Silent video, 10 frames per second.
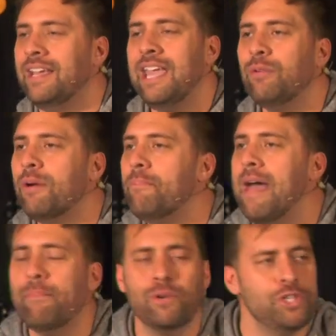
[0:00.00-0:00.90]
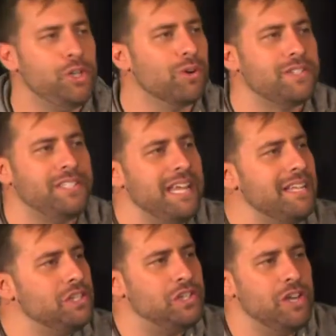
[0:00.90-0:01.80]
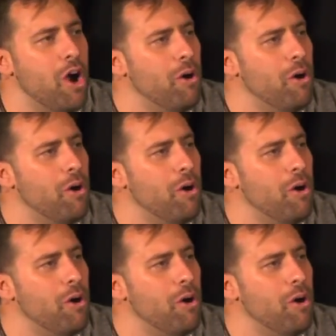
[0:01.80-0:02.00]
He remembers your sins no